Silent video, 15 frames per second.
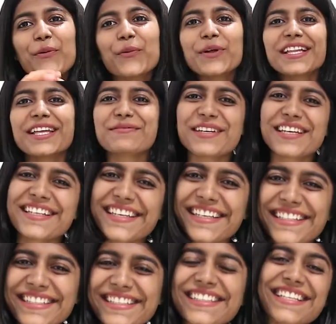Well I'm
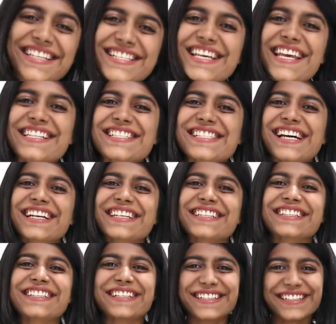kidding, let us get
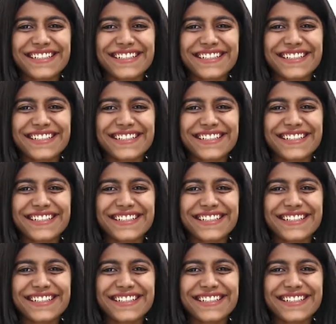started.